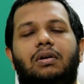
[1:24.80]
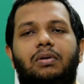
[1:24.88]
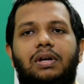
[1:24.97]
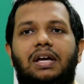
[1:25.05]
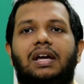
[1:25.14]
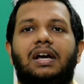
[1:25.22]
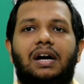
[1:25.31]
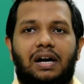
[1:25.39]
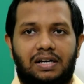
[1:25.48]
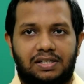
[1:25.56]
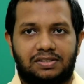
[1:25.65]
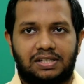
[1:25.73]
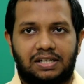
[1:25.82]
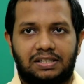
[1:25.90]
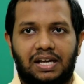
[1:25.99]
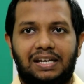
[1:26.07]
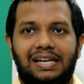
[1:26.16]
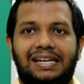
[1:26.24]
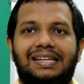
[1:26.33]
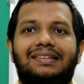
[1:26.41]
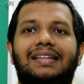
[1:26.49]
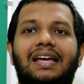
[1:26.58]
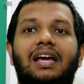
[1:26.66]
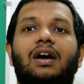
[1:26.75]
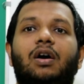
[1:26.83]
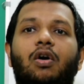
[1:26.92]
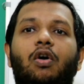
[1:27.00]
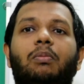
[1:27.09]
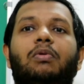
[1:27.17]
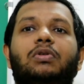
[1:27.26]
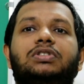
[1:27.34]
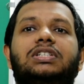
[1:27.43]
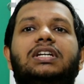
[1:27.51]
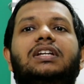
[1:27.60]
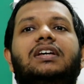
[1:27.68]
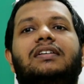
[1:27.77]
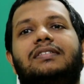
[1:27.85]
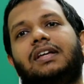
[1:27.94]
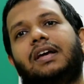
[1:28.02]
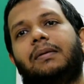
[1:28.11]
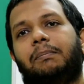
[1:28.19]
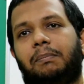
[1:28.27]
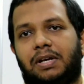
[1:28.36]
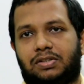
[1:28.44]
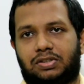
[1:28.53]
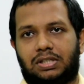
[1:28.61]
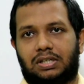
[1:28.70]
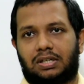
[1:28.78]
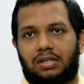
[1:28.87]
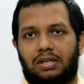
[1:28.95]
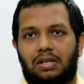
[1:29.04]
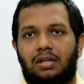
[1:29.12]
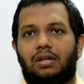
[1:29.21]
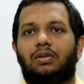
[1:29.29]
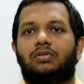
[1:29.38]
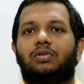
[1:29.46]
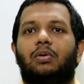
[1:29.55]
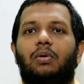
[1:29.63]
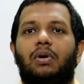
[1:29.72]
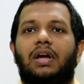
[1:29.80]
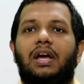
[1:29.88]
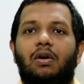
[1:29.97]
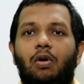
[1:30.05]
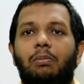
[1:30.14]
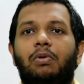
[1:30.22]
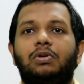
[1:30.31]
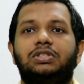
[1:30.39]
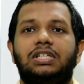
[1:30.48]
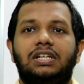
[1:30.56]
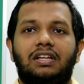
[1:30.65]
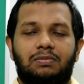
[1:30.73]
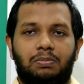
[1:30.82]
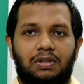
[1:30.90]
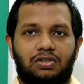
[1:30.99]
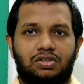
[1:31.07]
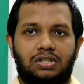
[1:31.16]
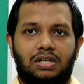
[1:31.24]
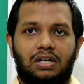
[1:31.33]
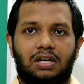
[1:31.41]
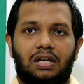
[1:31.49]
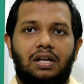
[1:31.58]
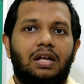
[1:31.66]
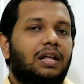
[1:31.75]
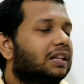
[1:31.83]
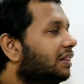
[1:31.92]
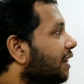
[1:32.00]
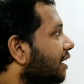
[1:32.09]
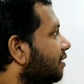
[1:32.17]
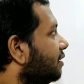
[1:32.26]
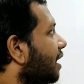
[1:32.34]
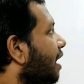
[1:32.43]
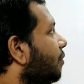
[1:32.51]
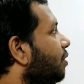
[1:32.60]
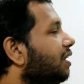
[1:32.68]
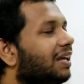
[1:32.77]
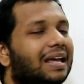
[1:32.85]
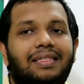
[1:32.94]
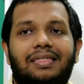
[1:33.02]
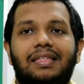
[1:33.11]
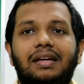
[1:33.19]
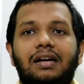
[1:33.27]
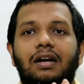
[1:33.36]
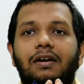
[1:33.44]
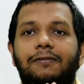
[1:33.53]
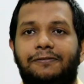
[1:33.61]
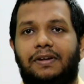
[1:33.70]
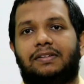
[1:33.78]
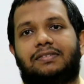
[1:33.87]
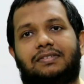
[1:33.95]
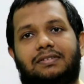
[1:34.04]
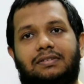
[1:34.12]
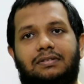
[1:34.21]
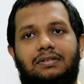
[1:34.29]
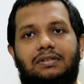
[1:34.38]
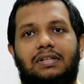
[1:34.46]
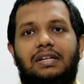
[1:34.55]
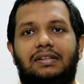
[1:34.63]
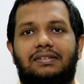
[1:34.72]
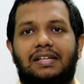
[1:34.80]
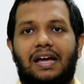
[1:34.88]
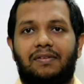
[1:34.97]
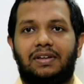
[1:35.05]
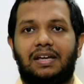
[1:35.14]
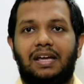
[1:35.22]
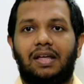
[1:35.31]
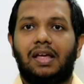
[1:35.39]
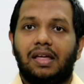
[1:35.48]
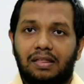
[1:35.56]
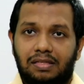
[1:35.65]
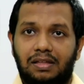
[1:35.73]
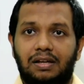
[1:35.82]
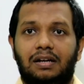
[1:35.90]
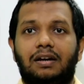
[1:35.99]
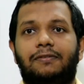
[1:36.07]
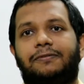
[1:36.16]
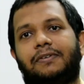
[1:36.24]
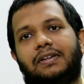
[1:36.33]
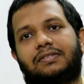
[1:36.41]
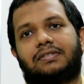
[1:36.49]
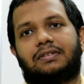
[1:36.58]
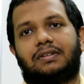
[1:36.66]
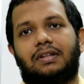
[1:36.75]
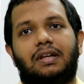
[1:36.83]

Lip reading: Okay, understand that it is a homogeneous mixture. So a homogeneous mixture that is having a single phase, that is having a single phase,